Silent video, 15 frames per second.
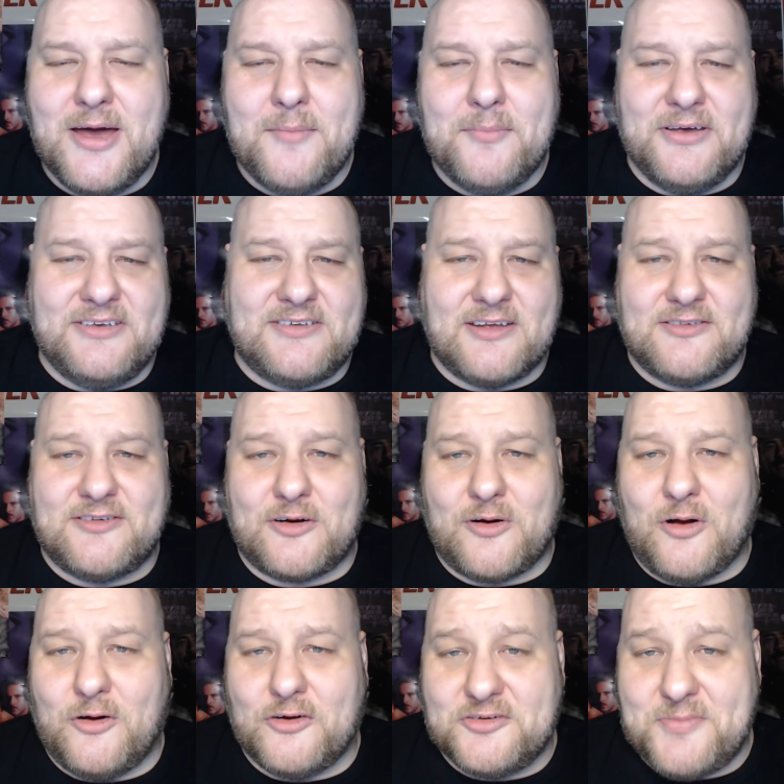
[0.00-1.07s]
please consider
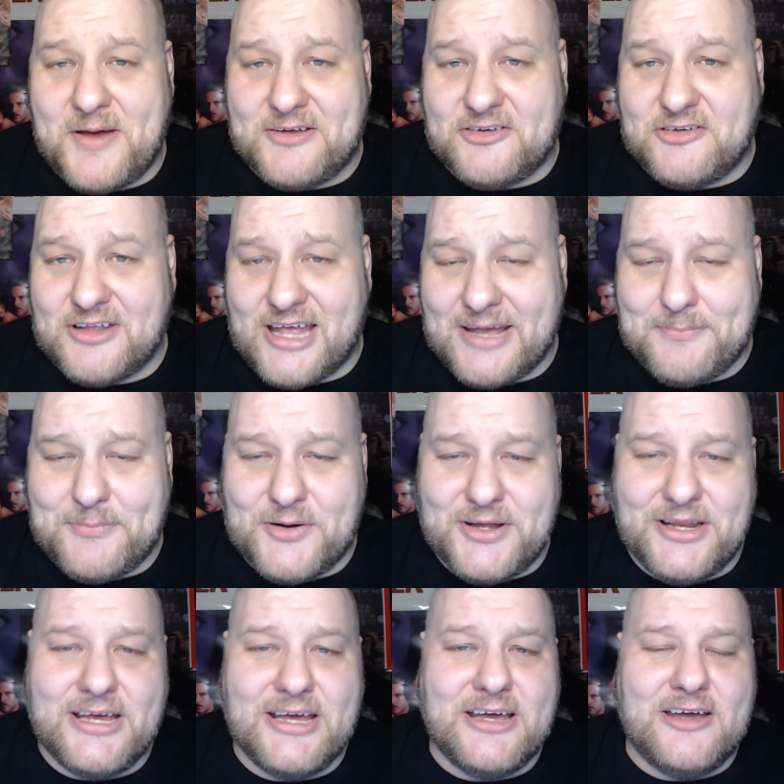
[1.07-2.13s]
Hulk smashing the like
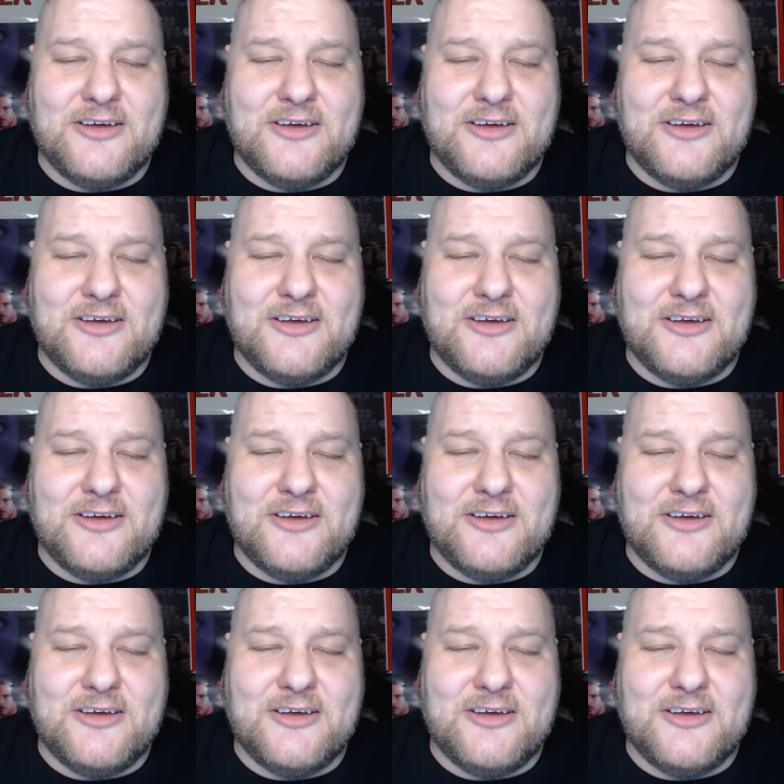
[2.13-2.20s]
button.